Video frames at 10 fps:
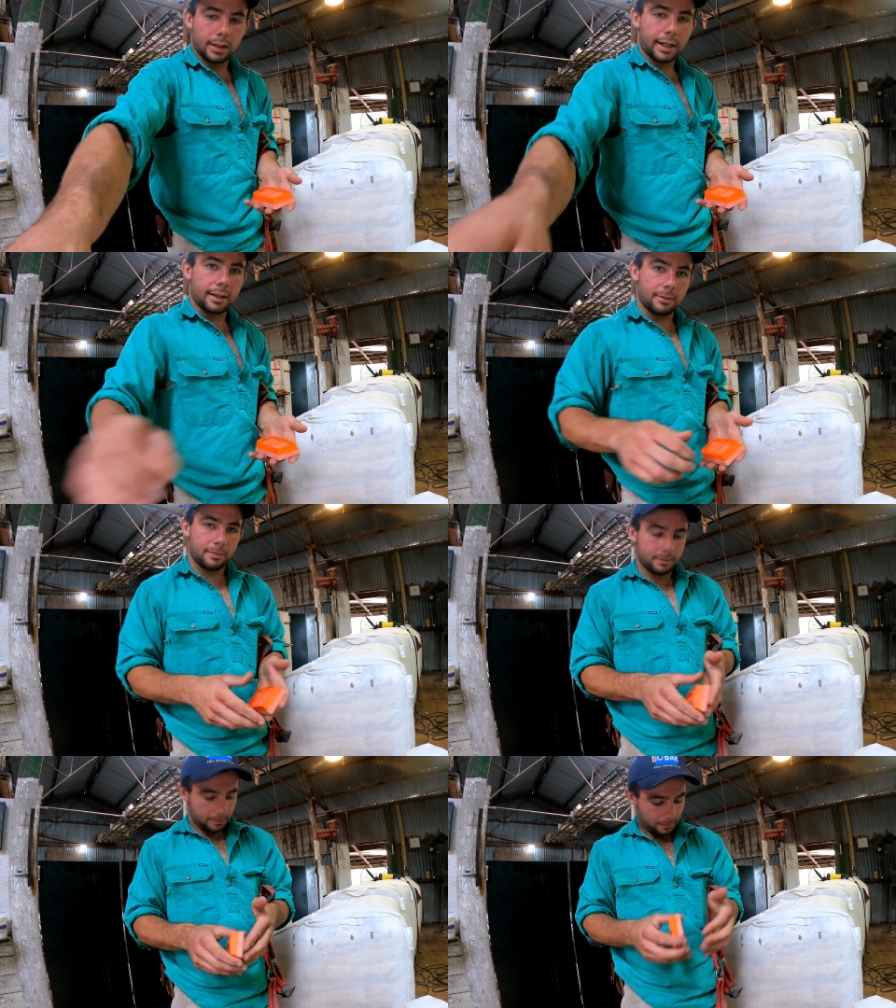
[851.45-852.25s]
that.
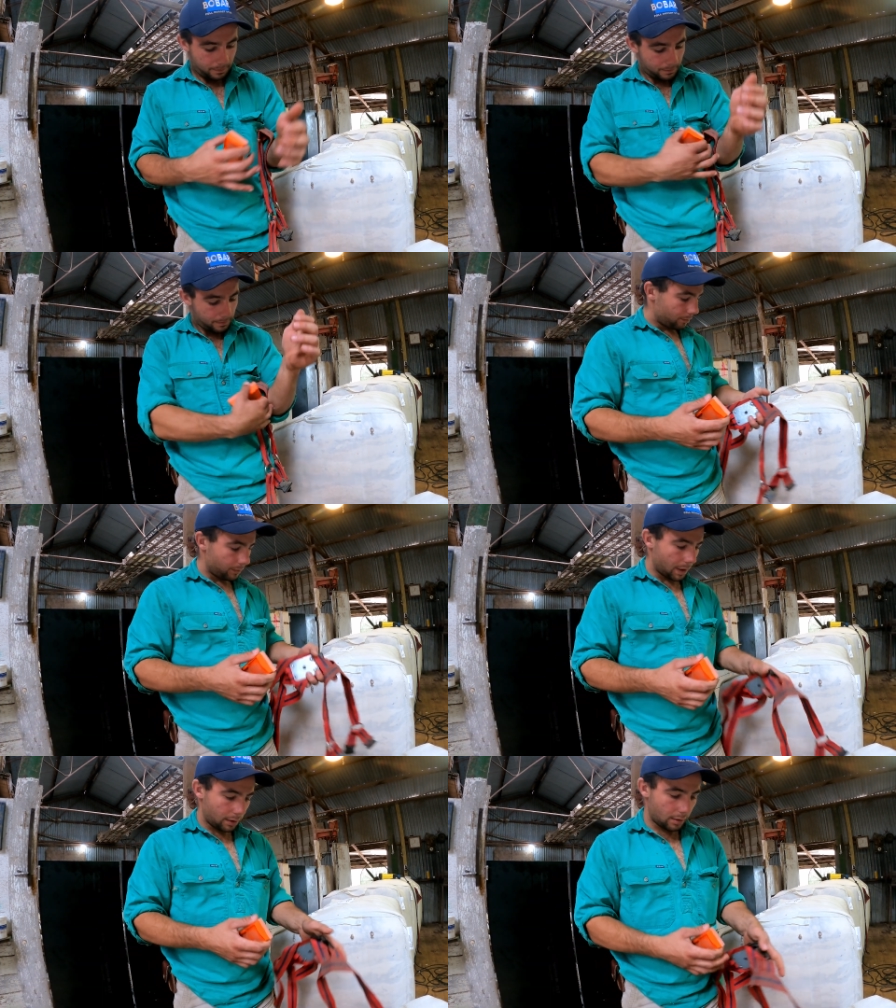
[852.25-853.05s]

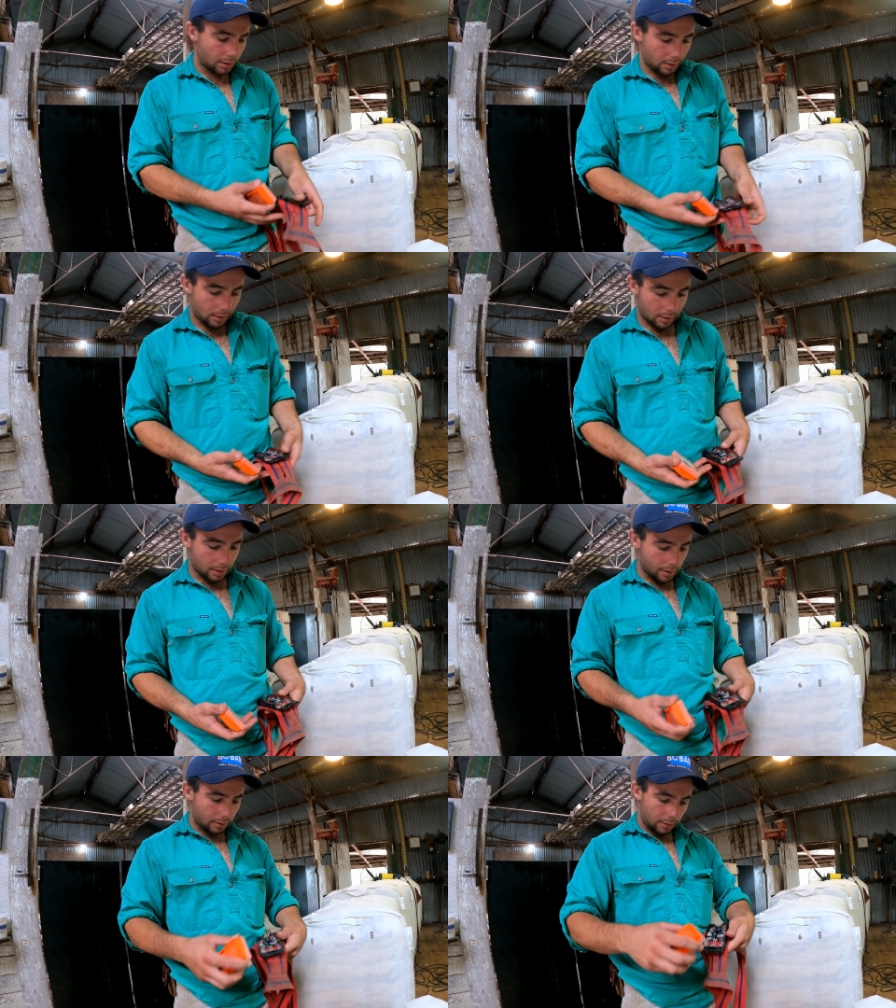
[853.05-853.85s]
That just
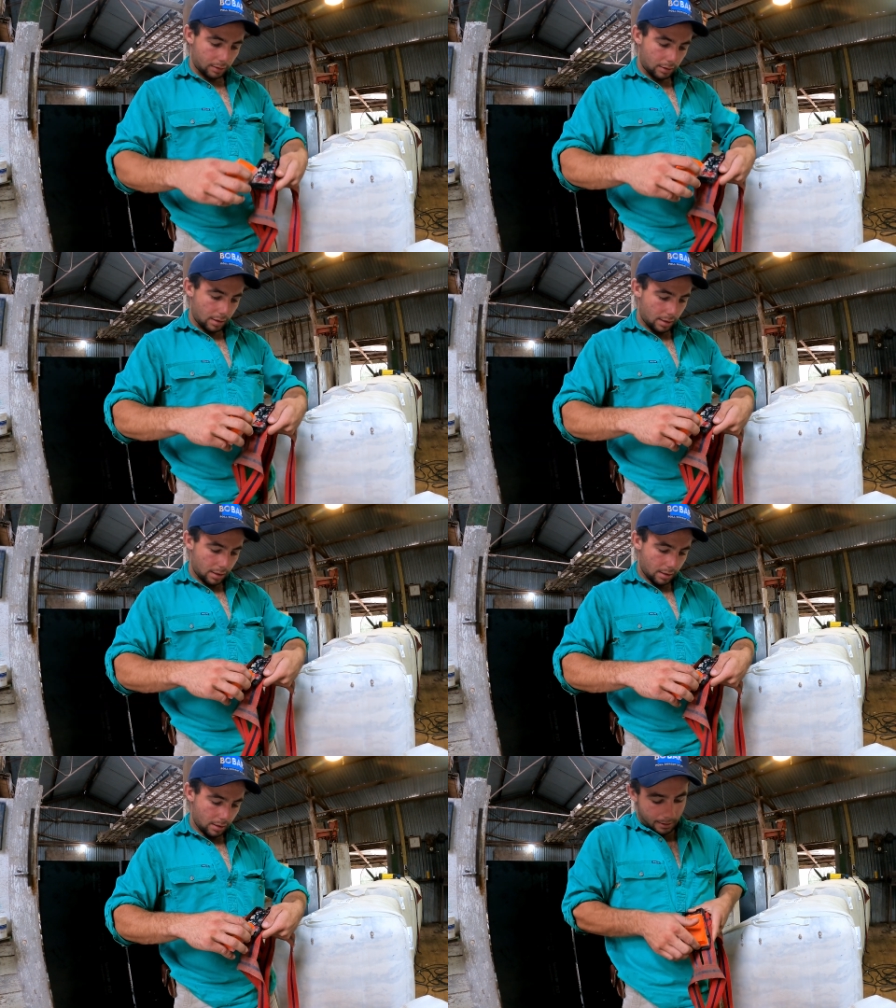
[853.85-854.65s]
slides in
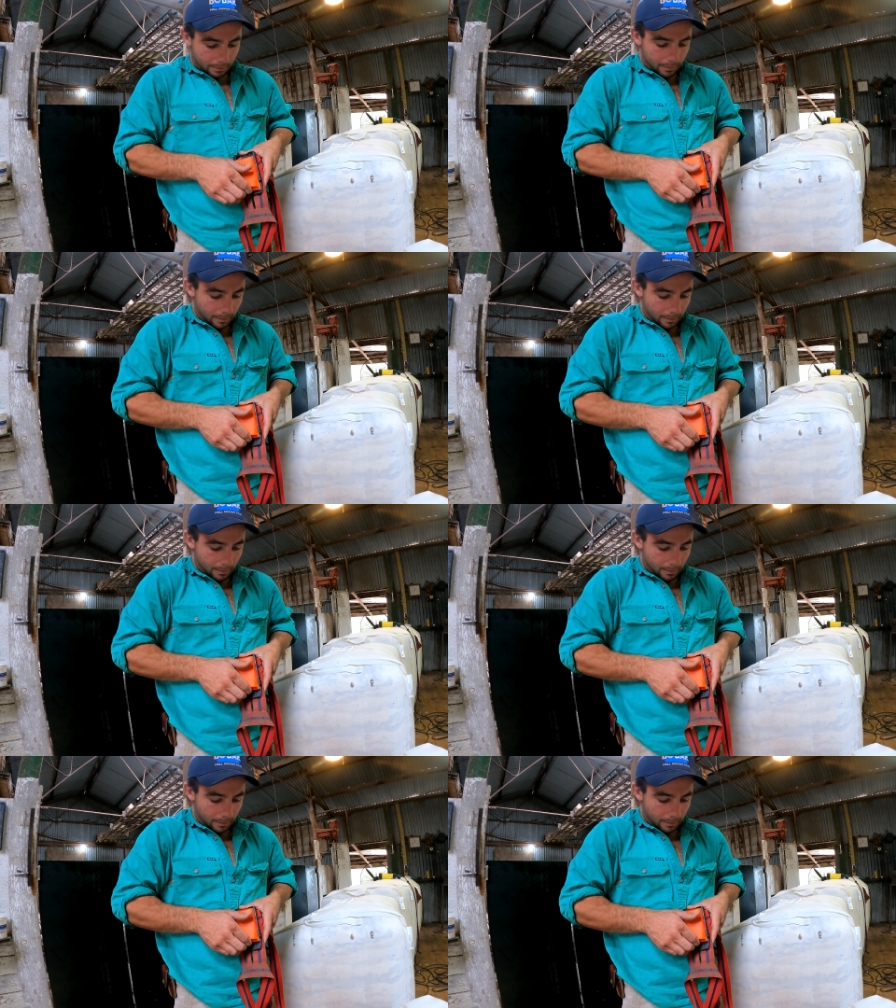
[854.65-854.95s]
there like